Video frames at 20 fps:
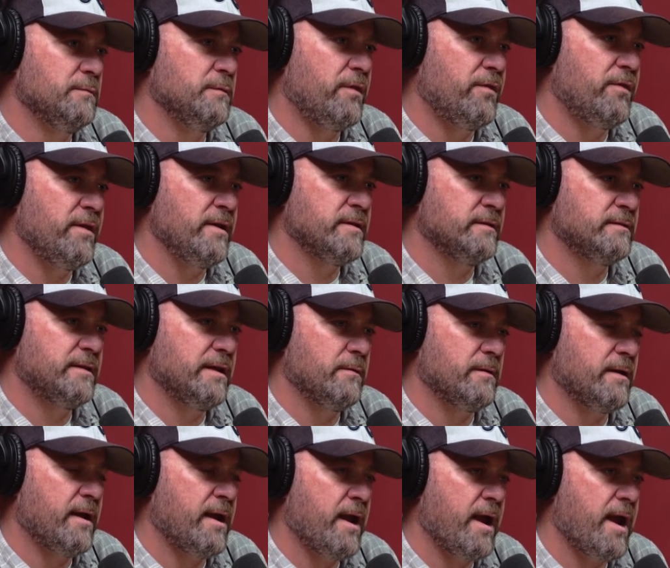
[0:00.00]
You would think that they
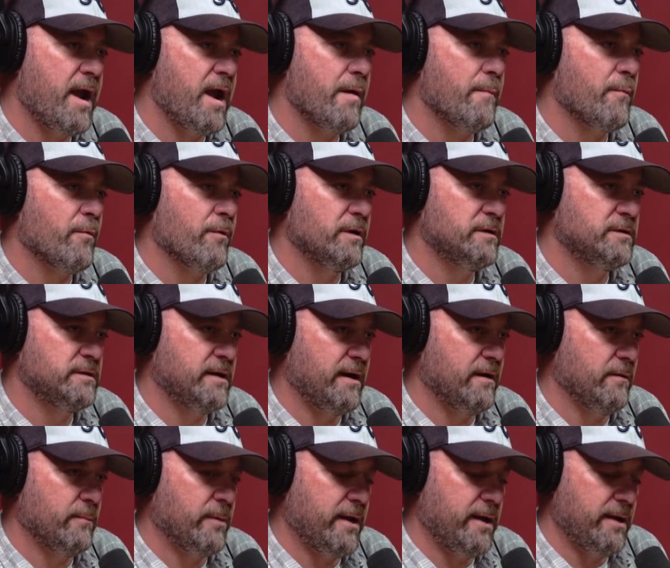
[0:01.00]
would hammer a
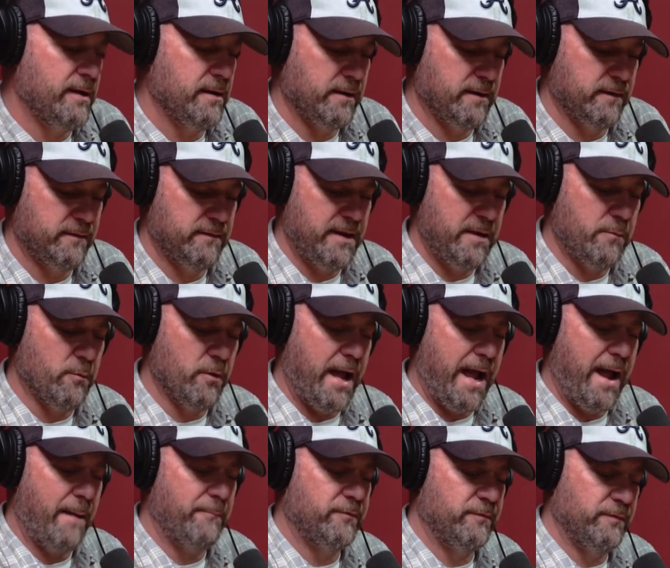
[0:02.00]
chatterbait because they will
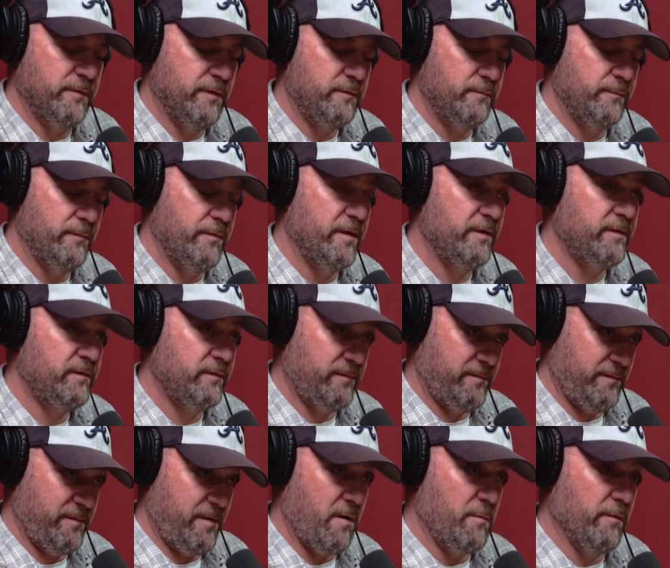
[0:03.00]
abs this this
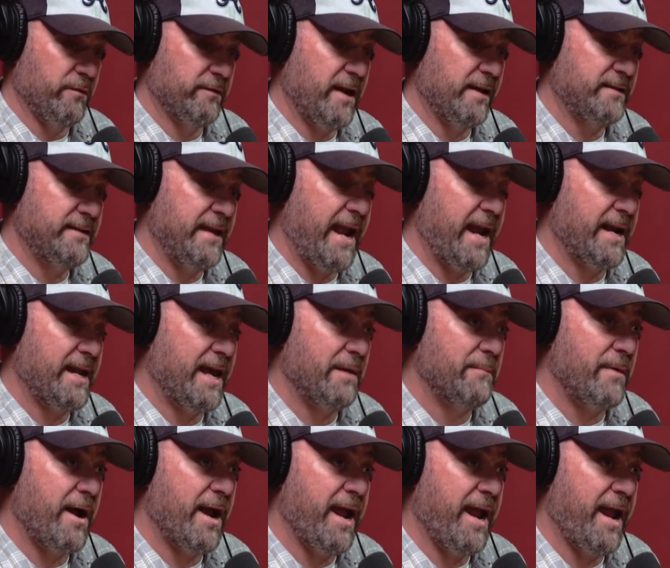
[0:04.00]
almost got taken out of
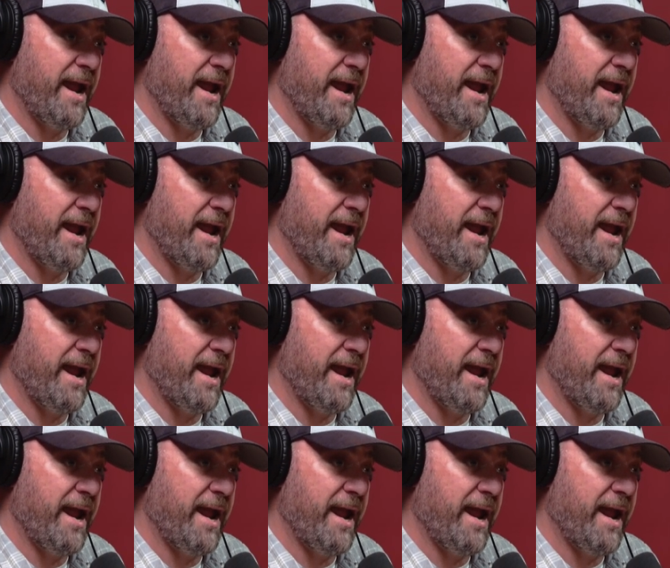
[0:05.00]
my